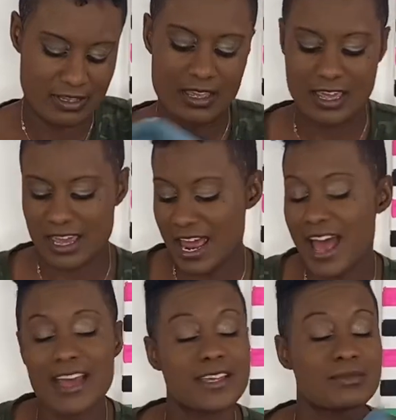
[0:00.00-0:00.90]
And I
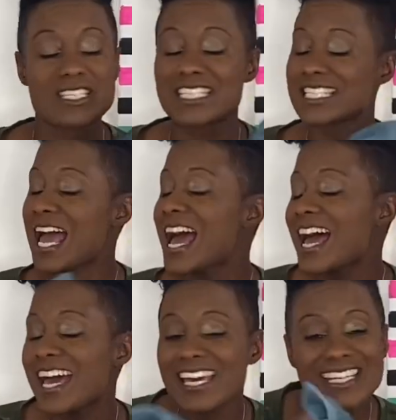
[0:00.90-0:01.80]
am
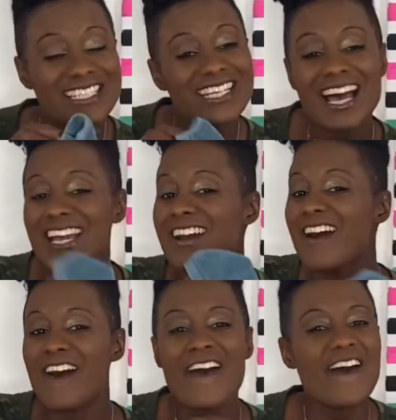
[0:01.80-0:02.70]
shining like
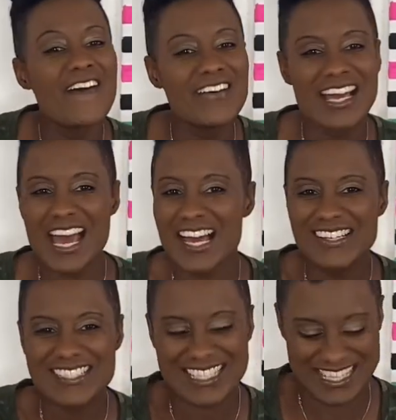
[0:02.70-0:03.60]
all
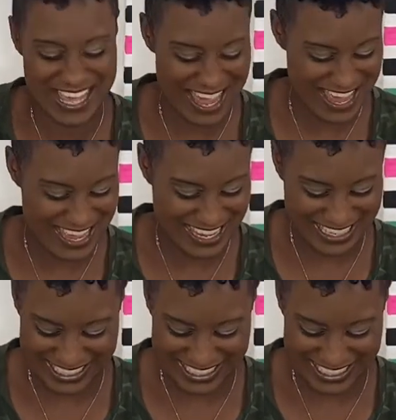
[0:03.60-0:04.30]
outside.